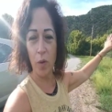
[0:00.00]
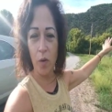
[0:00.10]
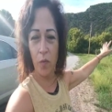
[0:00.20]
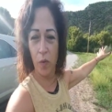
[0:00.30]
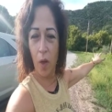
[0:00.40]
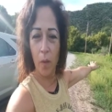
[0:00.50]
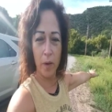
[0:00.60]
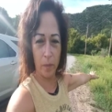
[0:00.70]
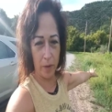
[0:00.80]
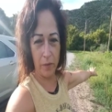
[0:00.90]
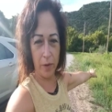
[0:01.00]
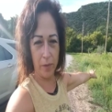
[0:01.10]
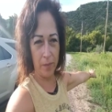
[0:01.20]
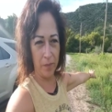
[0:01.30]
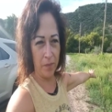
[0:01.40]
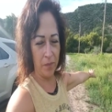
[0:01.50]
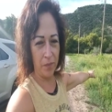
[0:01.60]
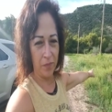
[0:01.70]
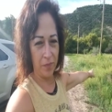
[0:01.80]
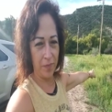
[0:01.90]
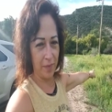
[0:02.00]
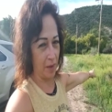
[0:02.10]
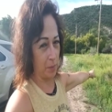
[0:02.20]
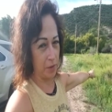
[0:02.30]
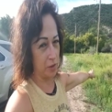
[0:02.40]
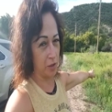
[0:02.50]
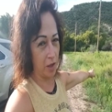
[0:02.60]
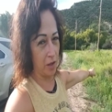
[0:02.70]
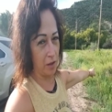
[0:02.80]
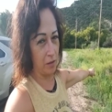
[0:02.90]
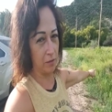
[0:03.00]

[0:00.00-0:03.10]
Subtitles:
a flowing river. And I'm going to show you.